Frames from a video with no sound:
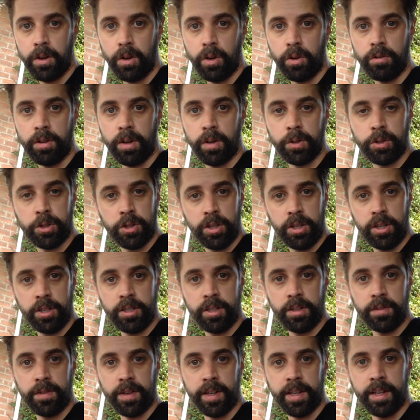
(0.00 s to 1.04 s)
or
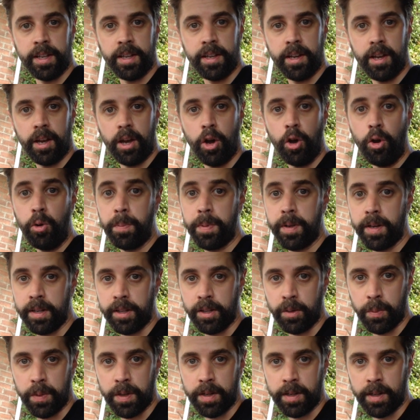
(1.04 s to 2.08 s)
alternatively, opening
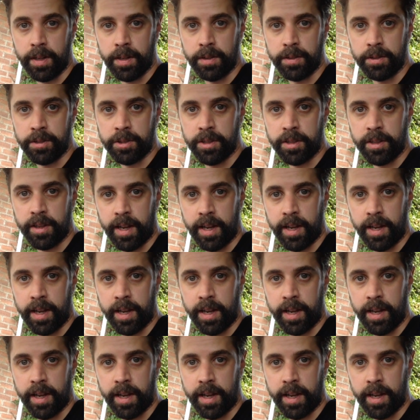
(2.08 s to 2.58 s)
the windows